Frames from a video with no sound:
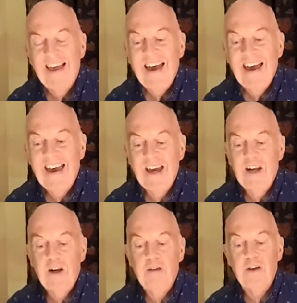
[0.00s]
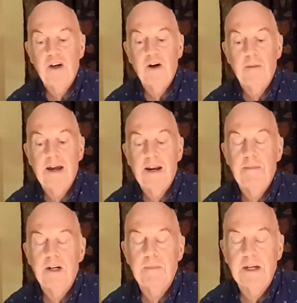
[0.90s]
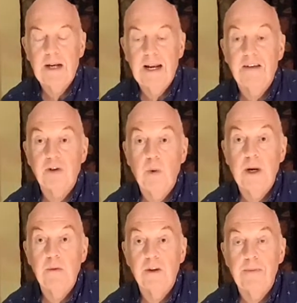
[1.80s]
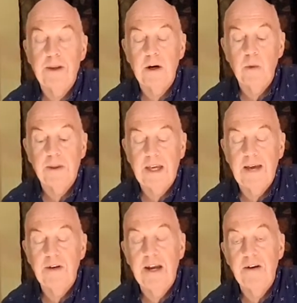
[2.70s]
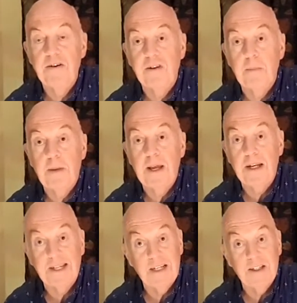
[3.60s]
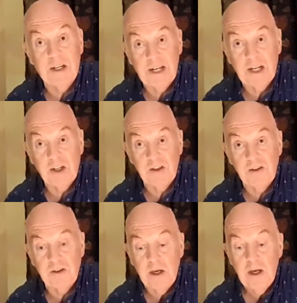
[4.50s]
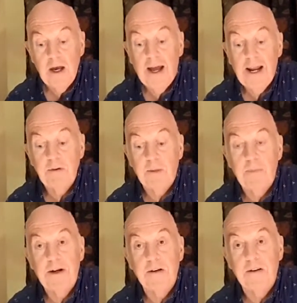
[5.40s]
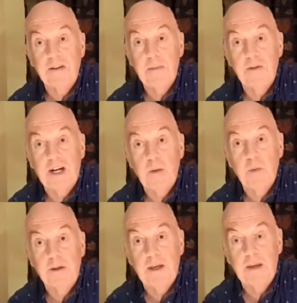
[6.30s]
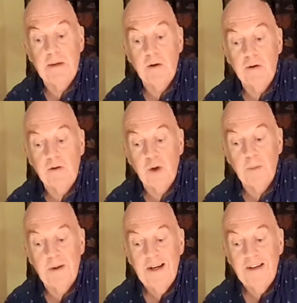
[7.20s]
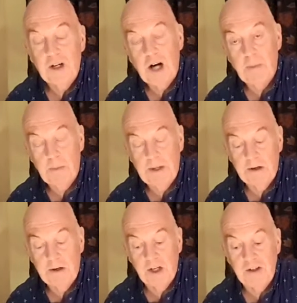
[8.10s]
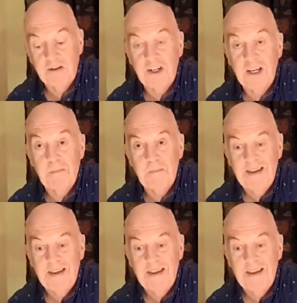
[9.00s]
A lovely young man. I met him in Glasgow when he was up there with Kevin Henderson playing at Celtic Connections. And I was up there at the same time with my own group, the Copperplate Sessions team.